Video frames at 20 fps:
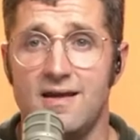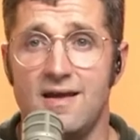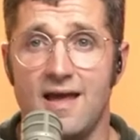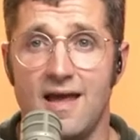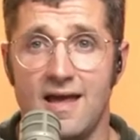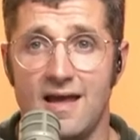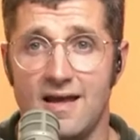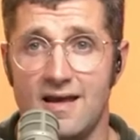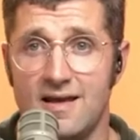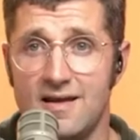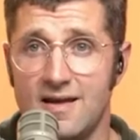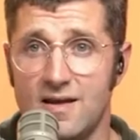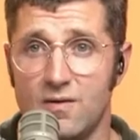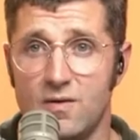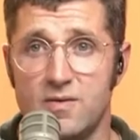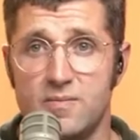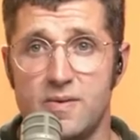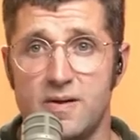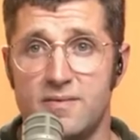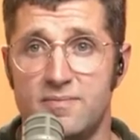and it
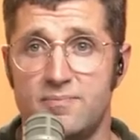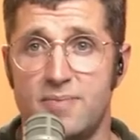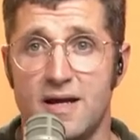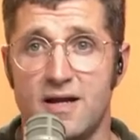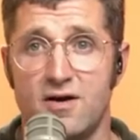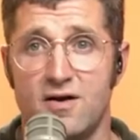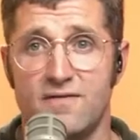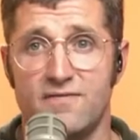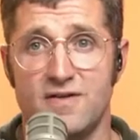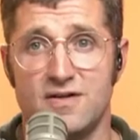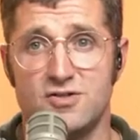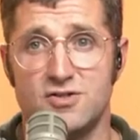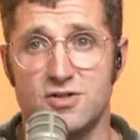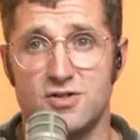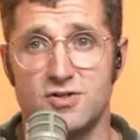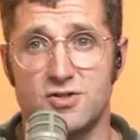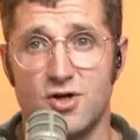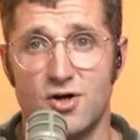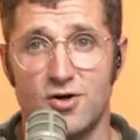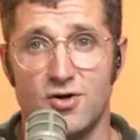would be better if they
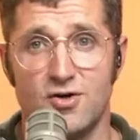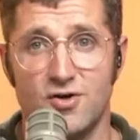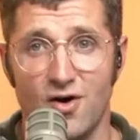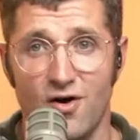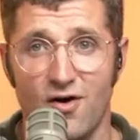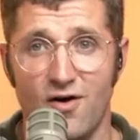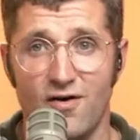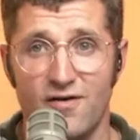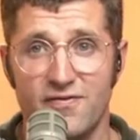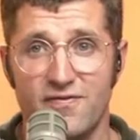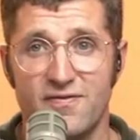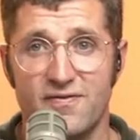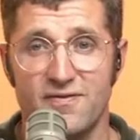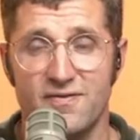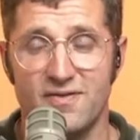just turned off